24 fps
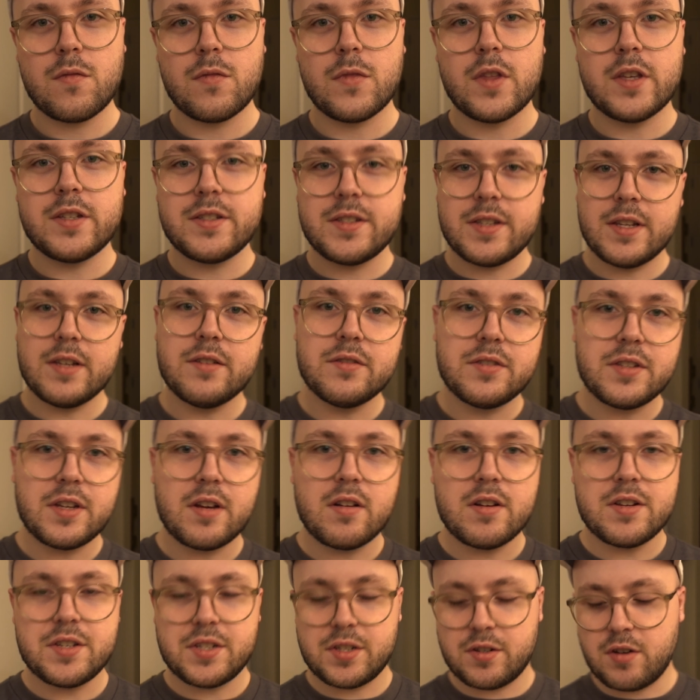The
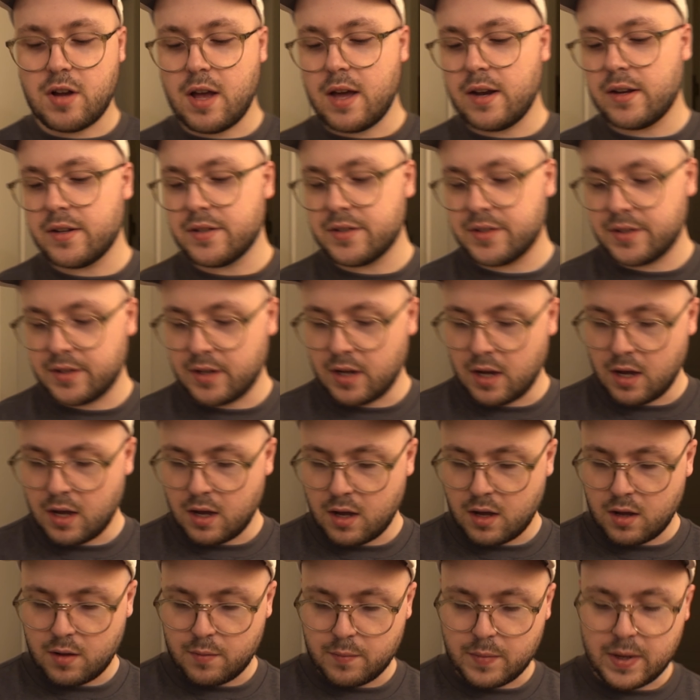Series Stratus
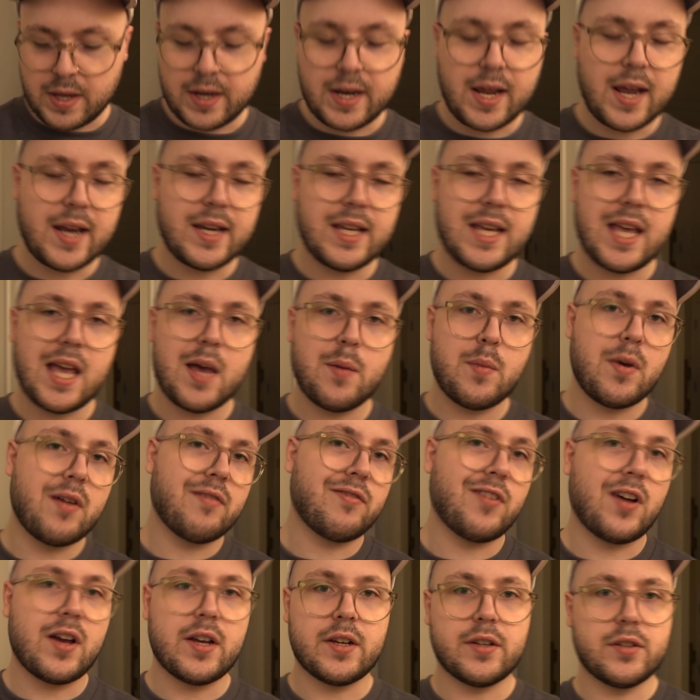and any
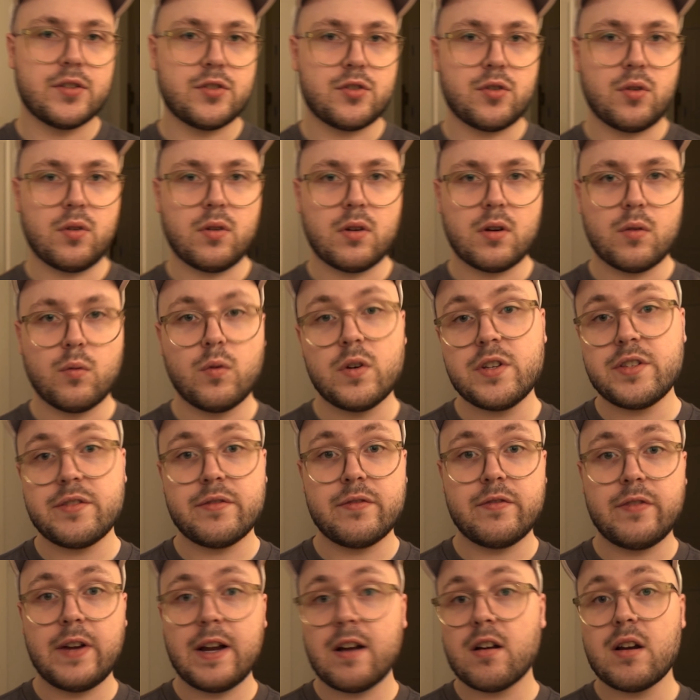MFI controller was
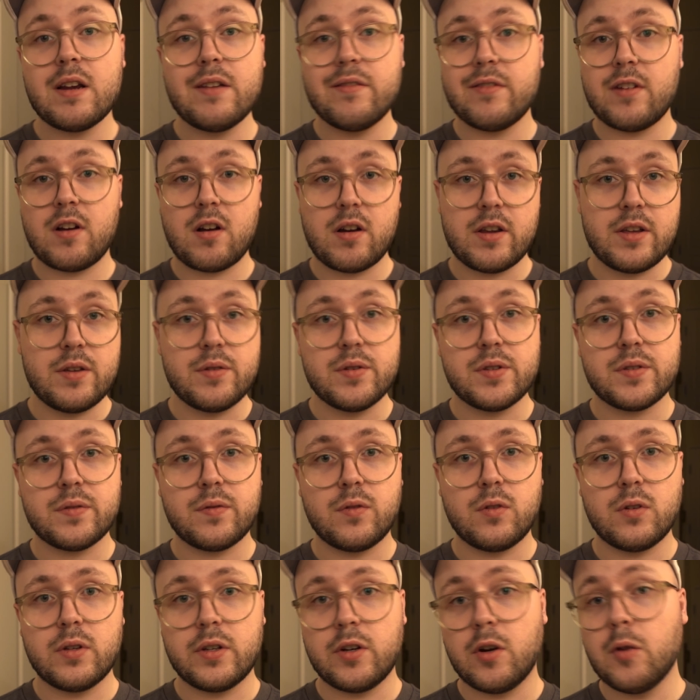very, very
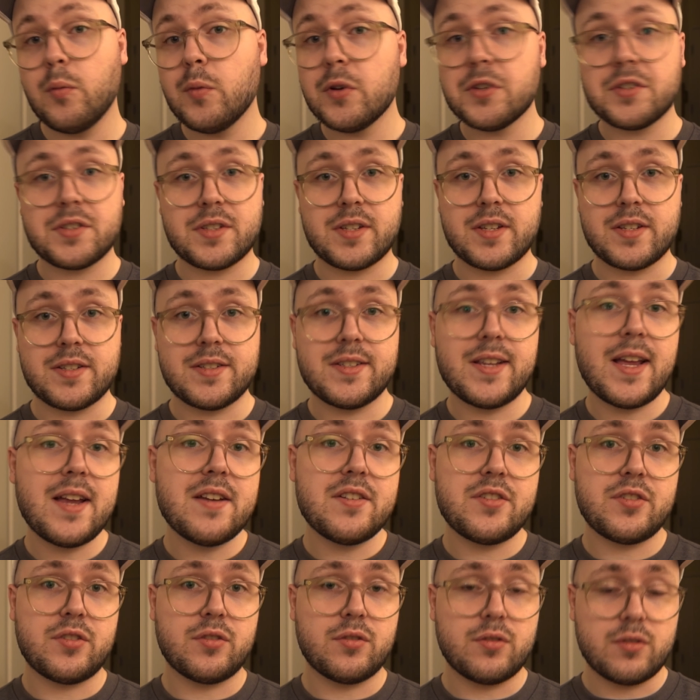useful and almost
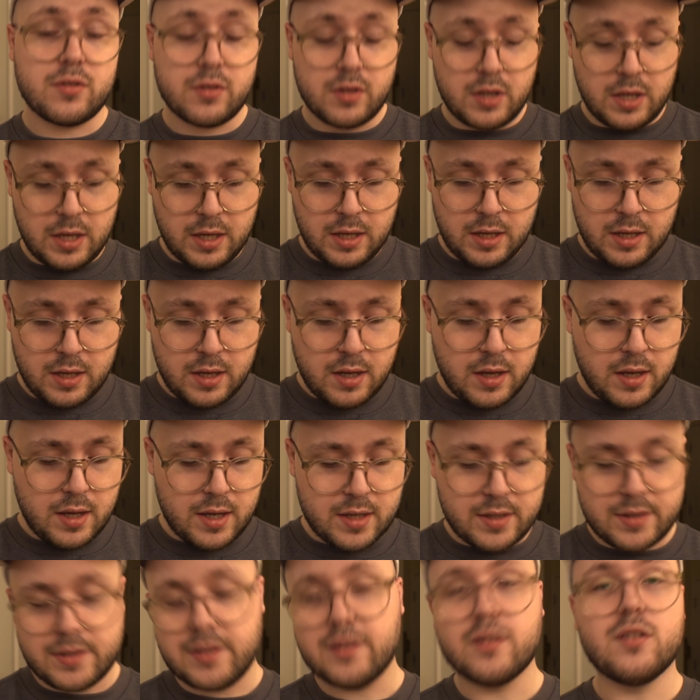essential
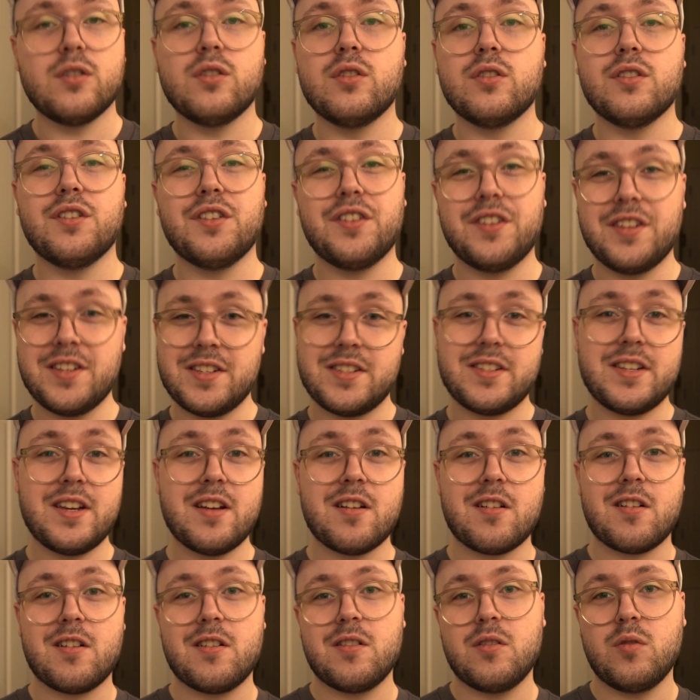until this
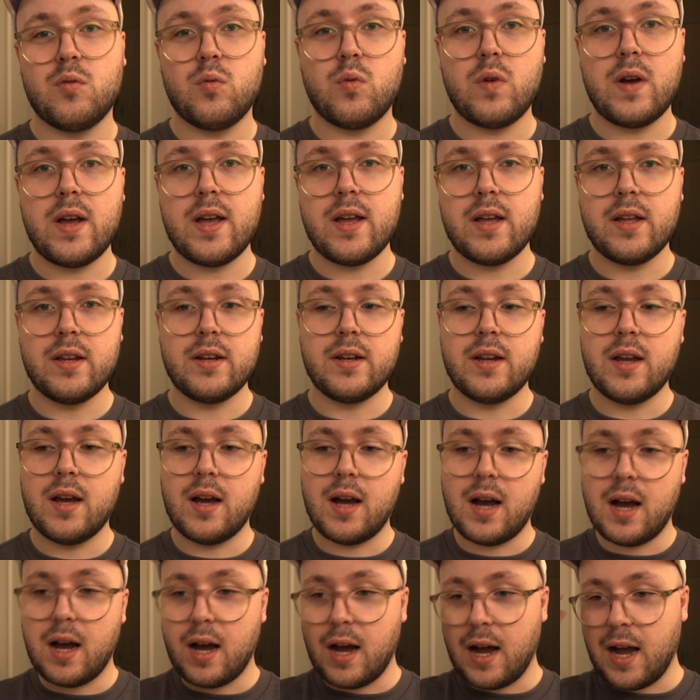year when
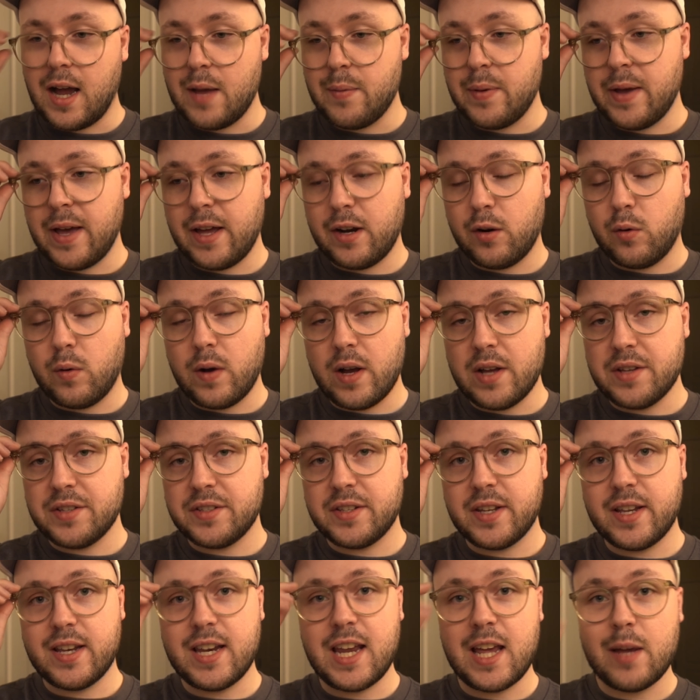
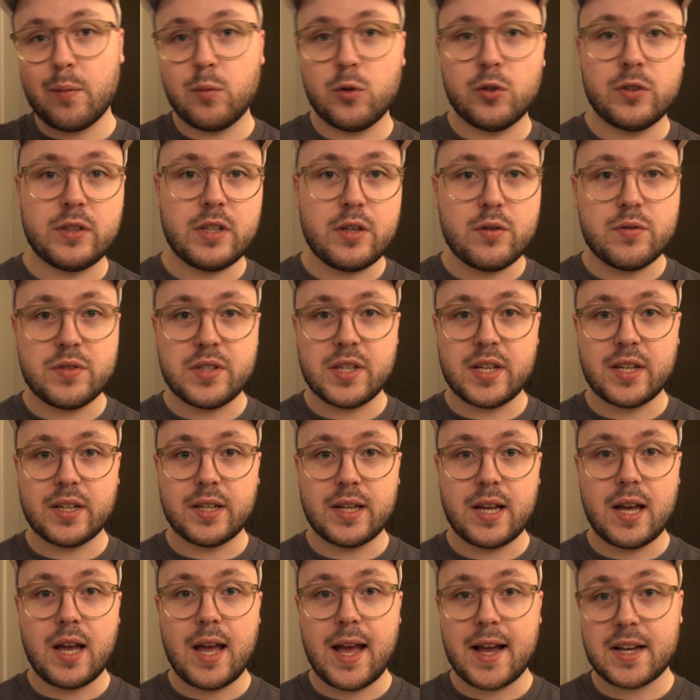iPadOS enabled
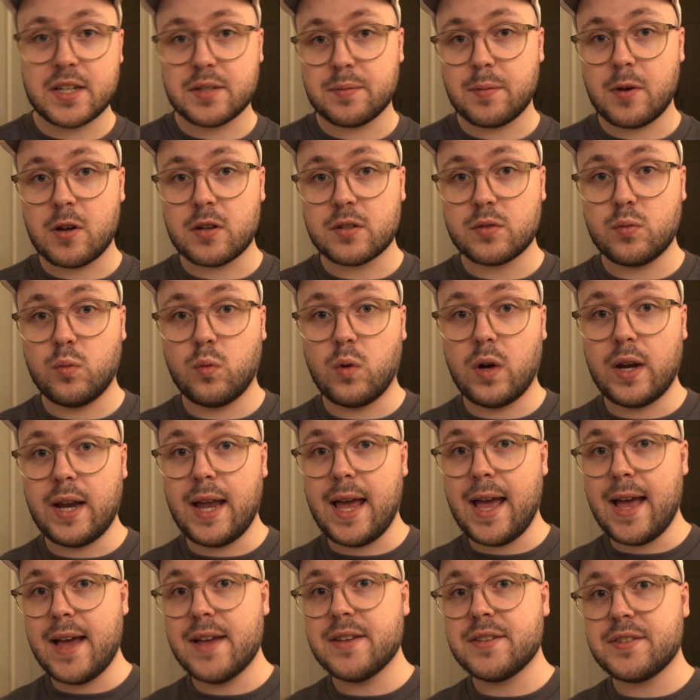using Xbox One
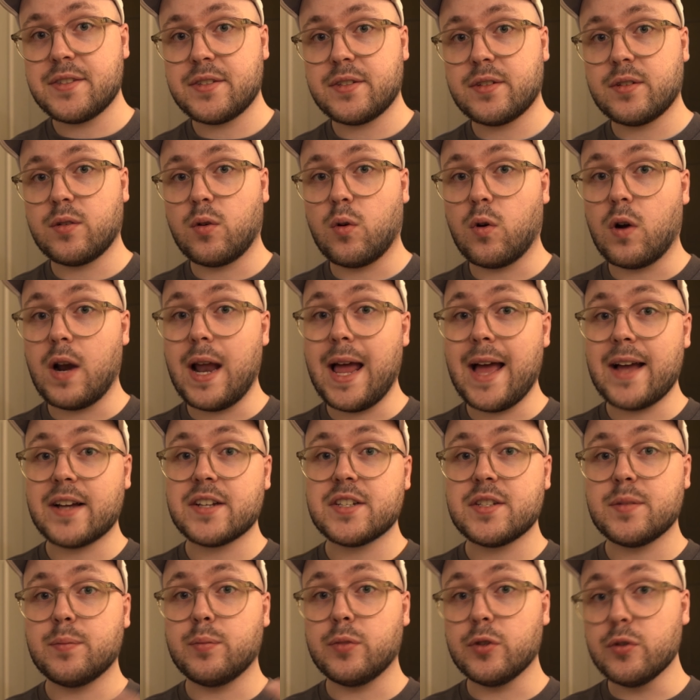S or
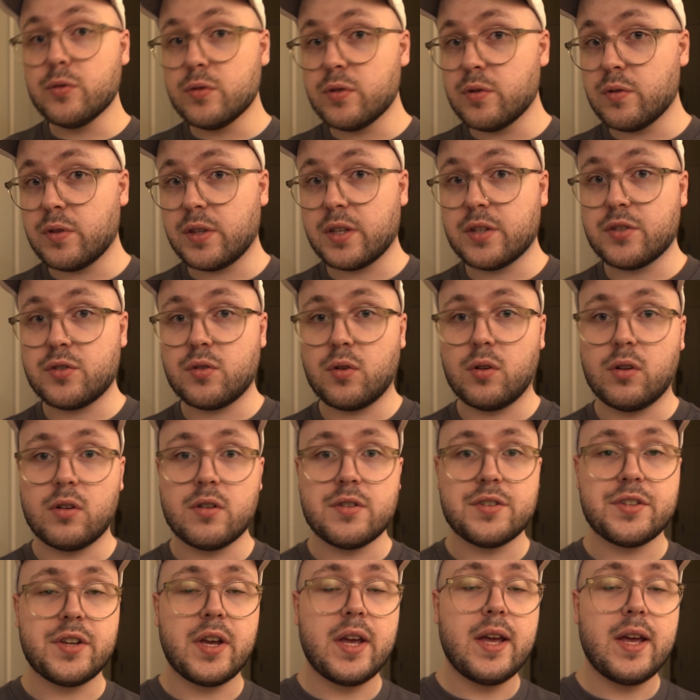X Bluetooth controllers